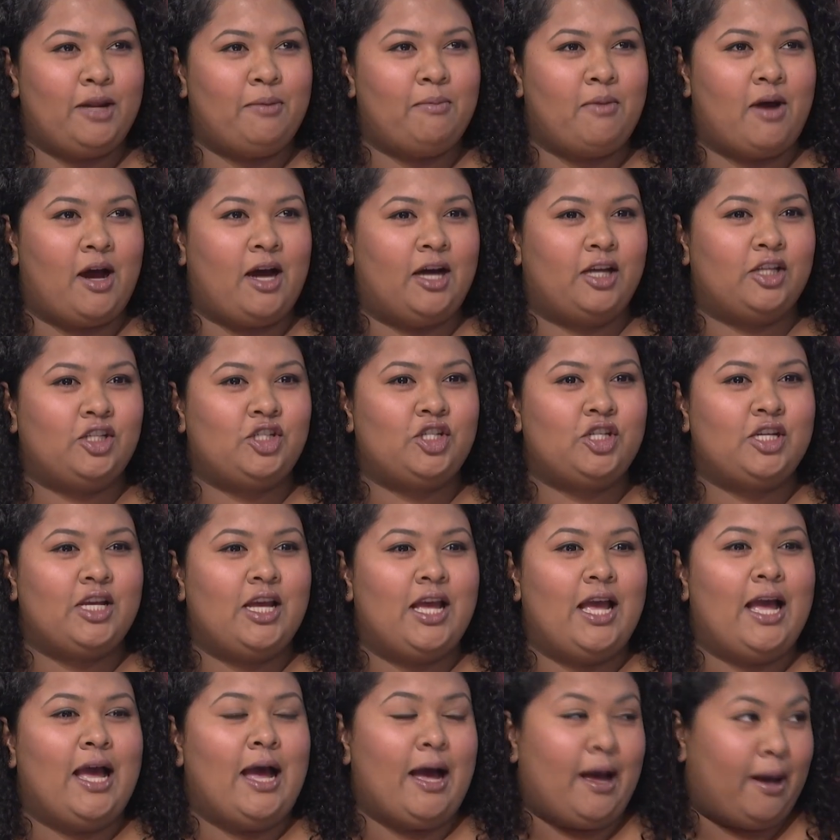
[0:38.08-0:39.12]
much
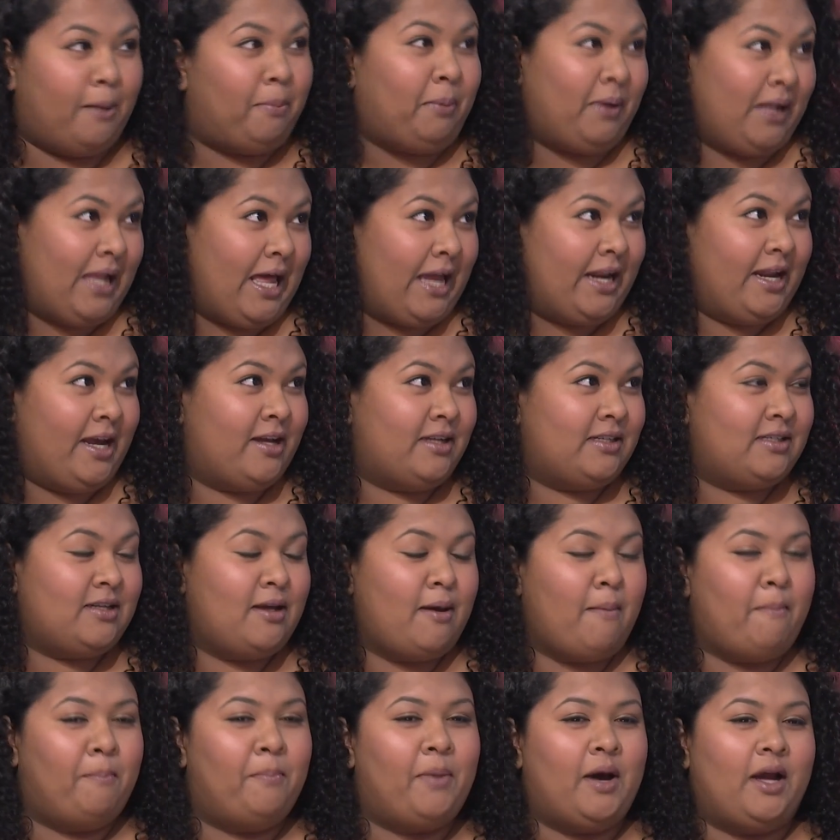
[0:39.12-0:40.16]
a planet,
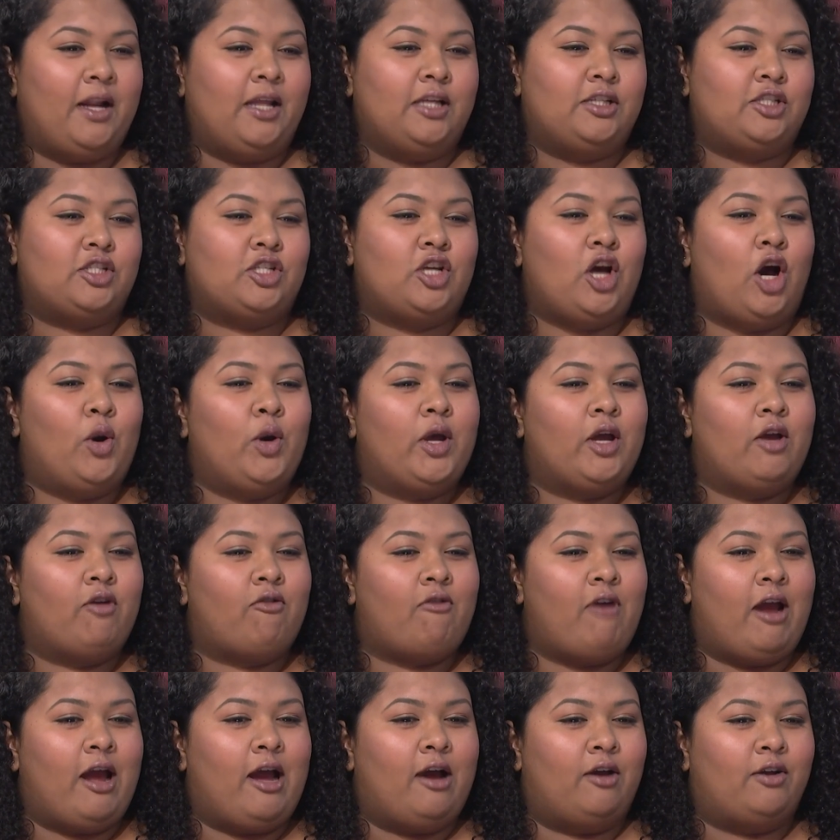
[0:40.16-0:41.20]
but it's going
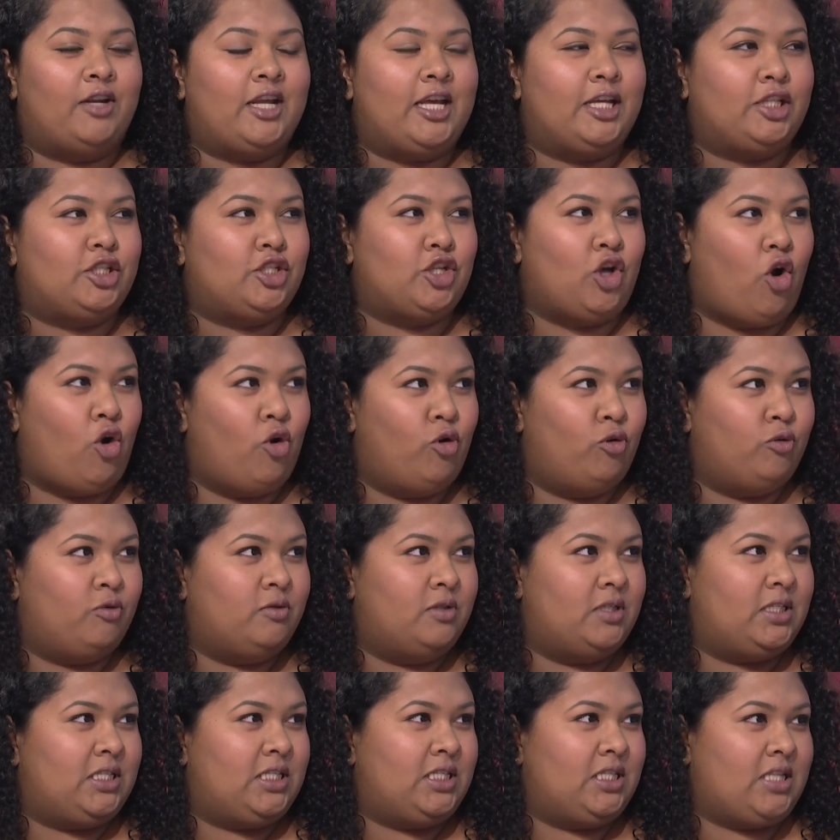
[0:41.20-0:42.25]
around its
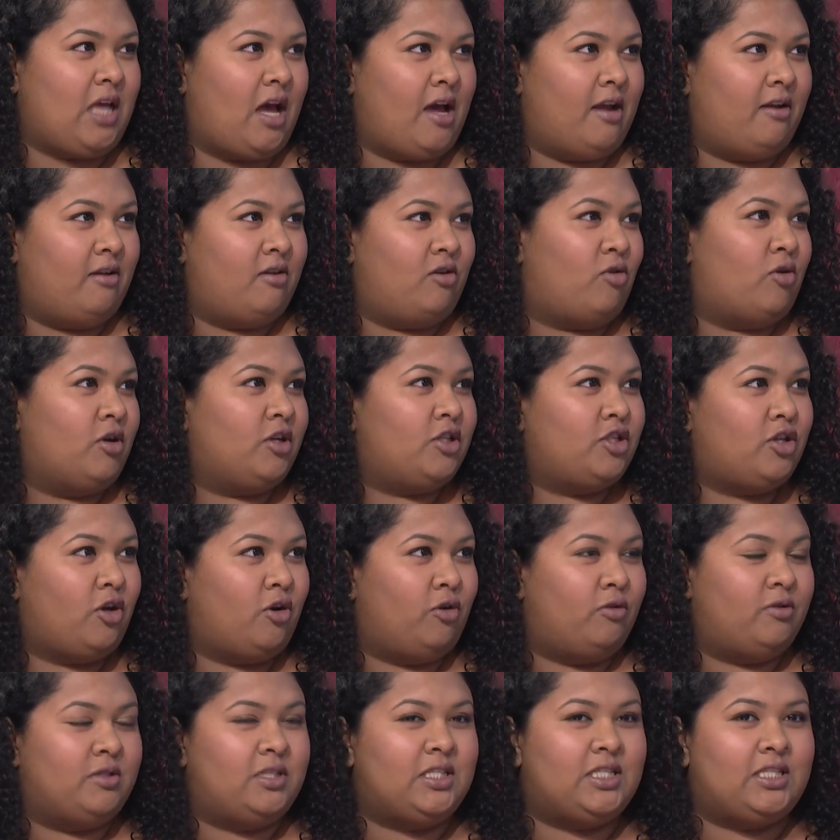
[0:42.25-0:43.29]
own sun or its
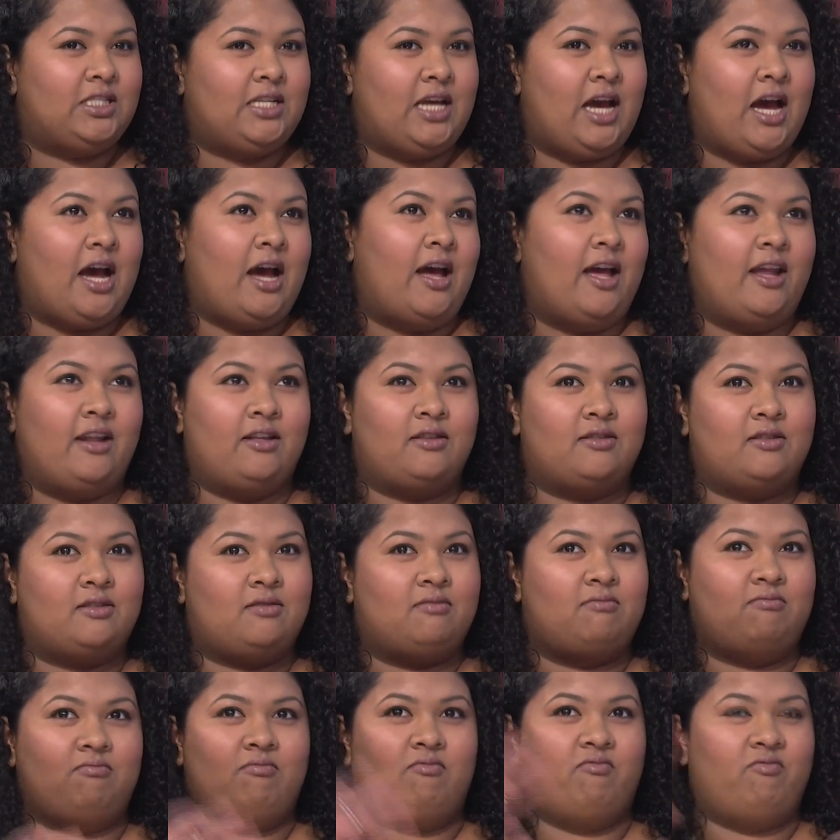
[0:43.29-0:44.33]
own star, and
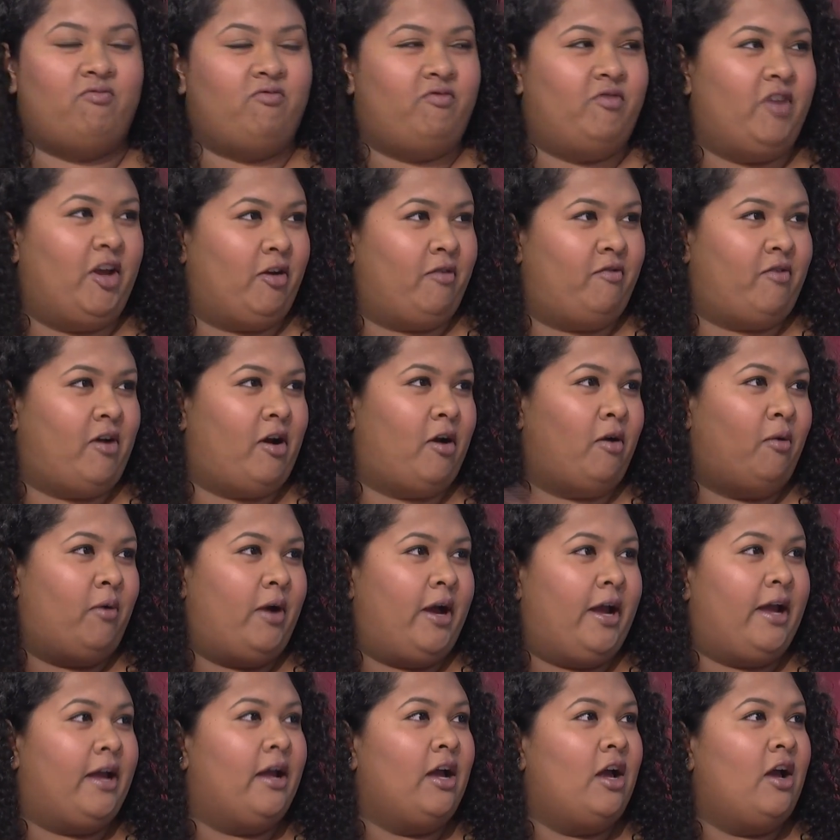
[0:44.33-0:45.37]
it's very far
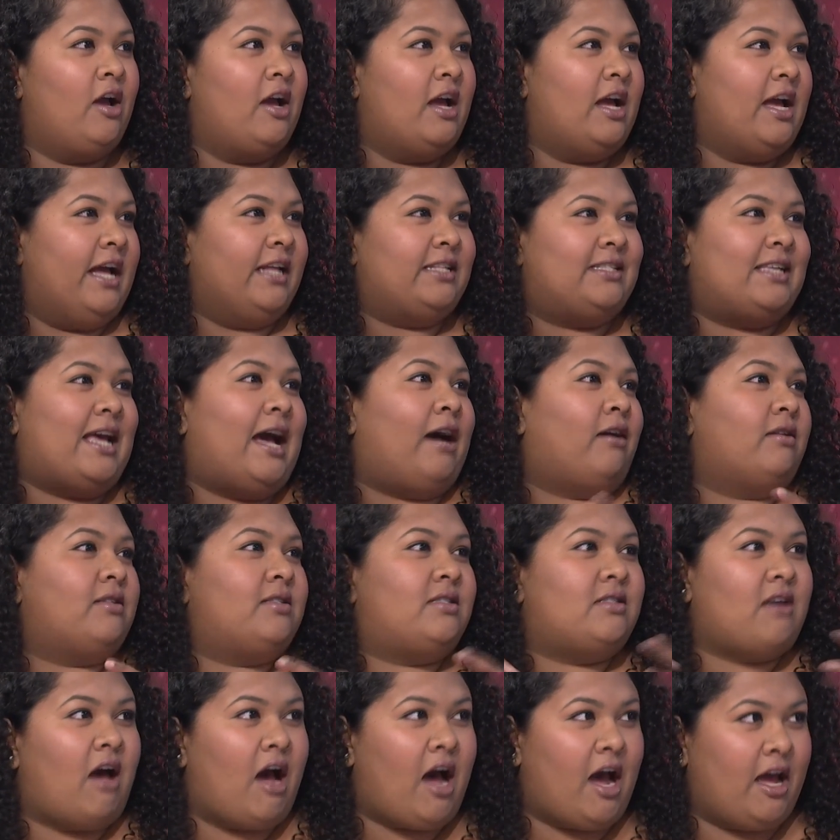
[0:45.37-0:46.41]
away. It's
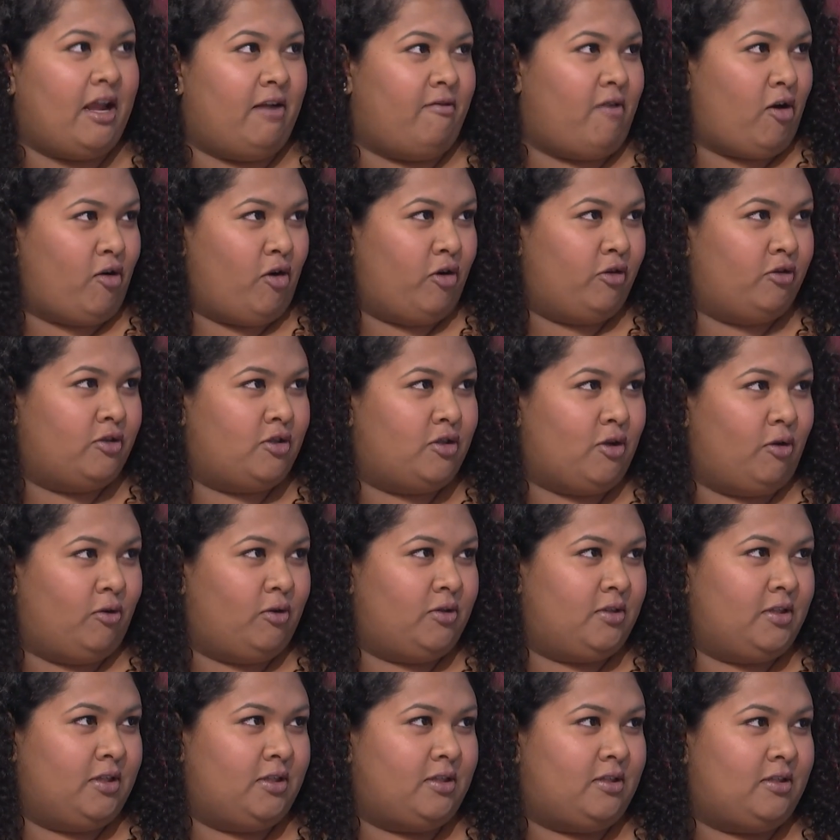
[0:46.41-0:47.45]
outside of our own solar
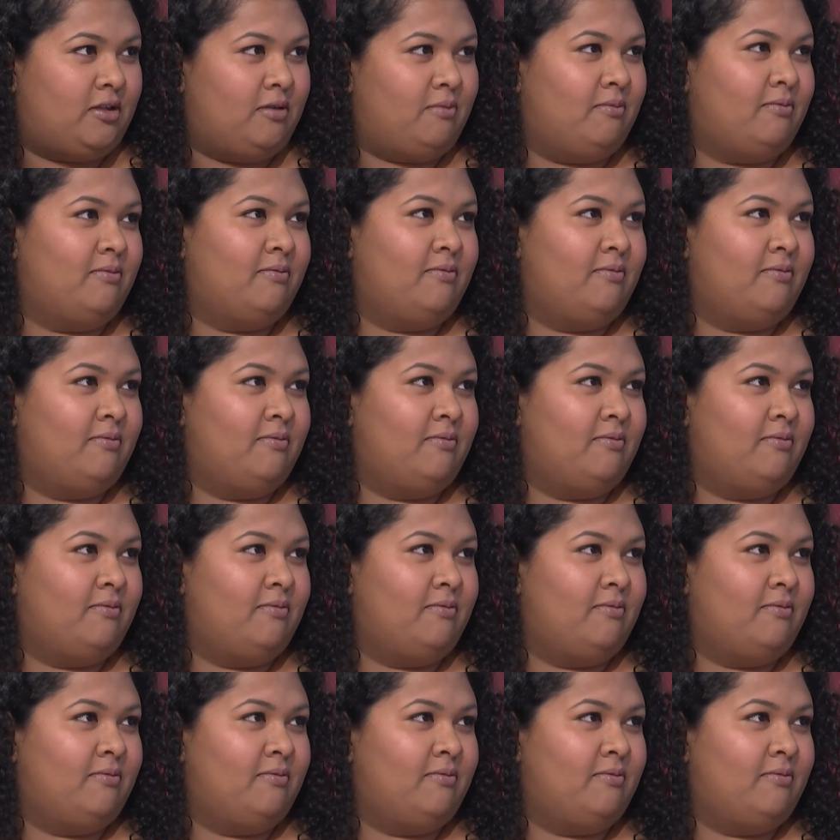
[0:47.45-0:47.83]
system.